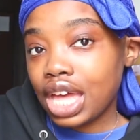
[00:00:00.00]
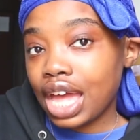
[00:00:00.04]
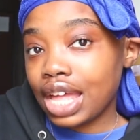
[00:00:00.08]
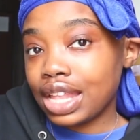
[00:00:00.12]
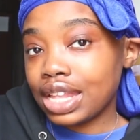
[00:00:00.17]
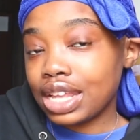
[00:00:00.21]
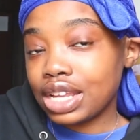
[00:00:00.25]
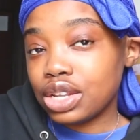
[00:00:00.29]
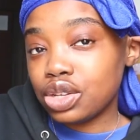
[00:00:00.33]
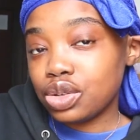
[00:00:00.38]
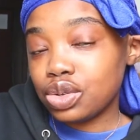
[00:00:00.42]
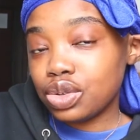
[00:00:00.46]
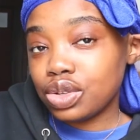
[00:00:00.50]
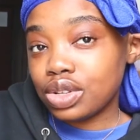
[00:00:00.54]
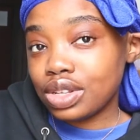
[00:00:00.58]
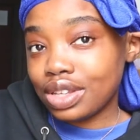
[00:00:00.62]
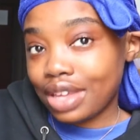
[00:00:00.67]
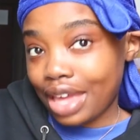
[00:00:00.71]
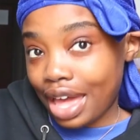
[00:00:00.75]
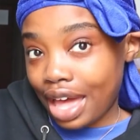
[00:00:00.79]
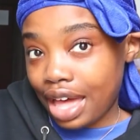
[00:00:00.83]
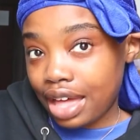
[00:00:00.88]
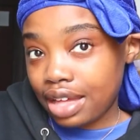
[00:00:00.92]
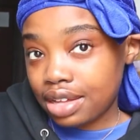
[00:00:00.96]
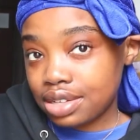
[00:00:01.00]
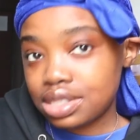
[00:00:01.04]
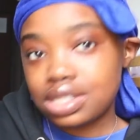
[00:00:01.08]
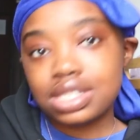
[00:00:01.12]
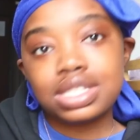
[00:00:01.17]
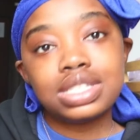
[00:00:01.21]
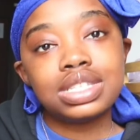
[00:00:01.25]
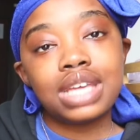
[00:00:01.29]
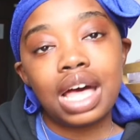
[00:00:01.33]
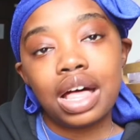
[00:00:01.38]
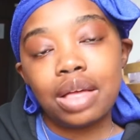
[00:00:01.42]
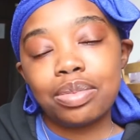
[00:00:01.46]
and then yeah,
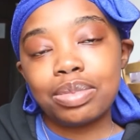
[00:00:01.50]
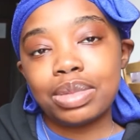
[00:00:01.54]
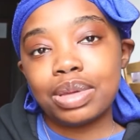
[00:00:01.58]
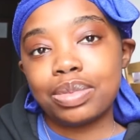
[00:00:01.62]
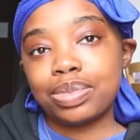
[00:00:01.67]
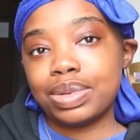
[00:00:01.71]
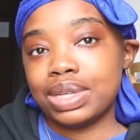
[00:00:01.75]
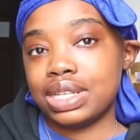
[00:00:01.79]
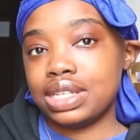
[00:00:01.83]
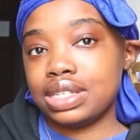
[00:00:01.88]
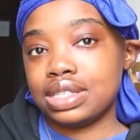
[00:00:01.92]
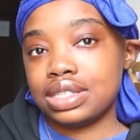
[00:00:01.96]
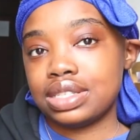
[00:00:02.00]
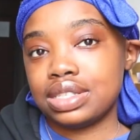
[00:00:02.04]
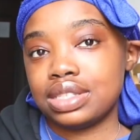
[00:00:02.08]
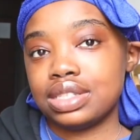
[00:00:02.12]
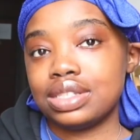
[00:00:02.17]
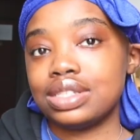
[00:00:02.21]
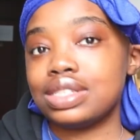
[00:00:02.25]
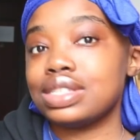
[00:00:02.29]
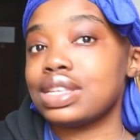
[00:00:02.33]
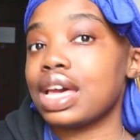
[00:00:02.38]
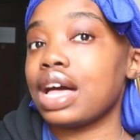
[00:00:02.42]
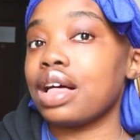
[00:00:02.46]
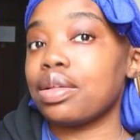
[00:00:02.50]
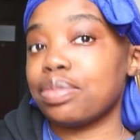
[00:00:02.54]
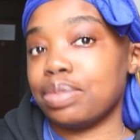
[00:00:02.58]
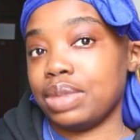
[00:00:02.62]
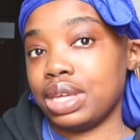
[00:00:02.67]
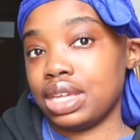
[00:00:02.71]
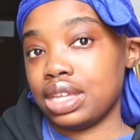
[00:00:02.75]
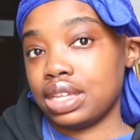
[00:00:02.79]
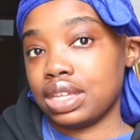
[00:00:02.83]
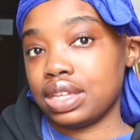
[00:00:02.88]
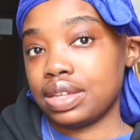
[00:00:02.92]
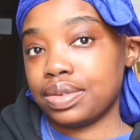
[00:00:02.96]
just tell me, please, tell
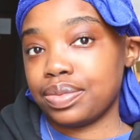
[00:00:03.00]
me.